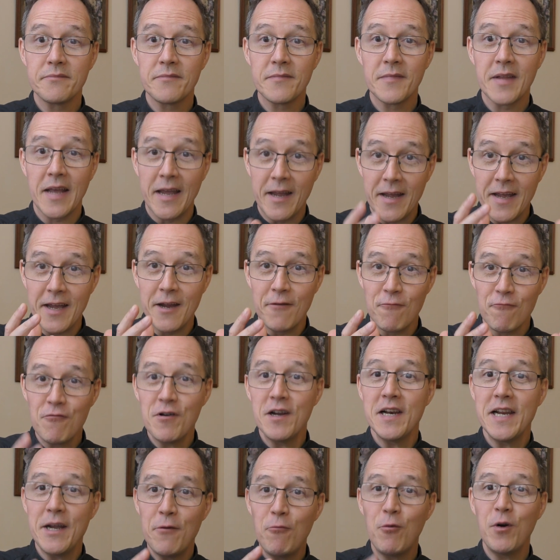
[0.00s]
It
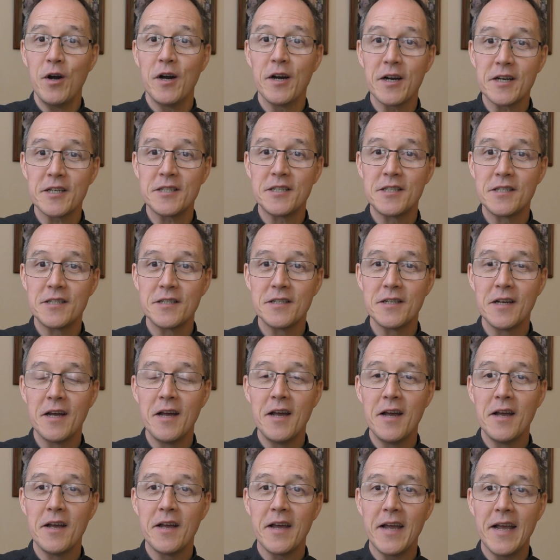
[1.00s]
really works.
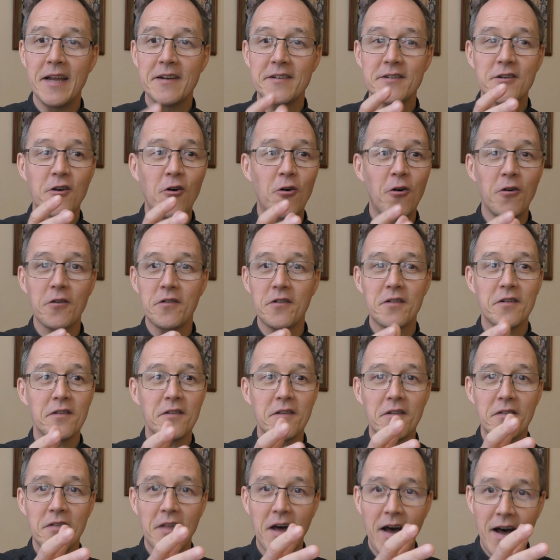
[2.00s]
It's got
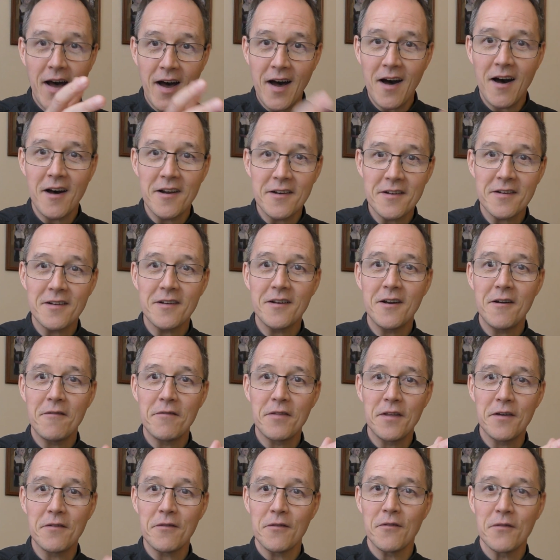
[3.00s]
the heart of
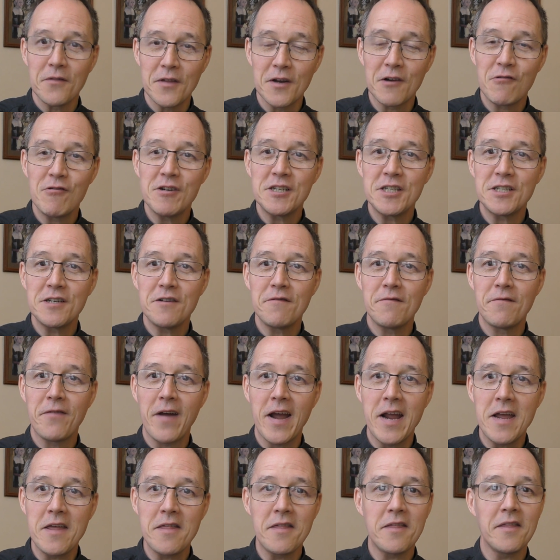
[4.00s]
the Christian
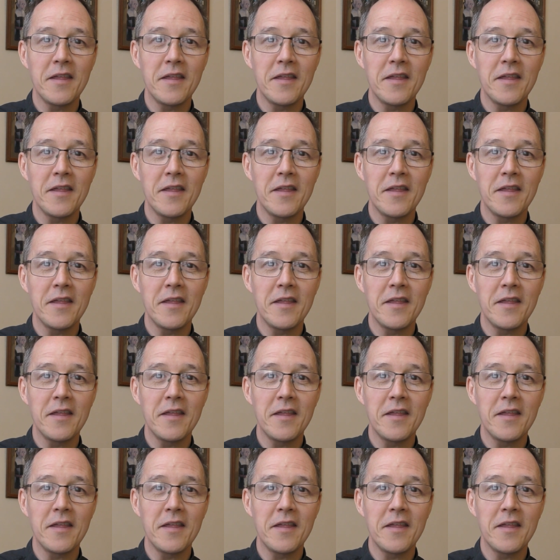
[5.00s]
faith.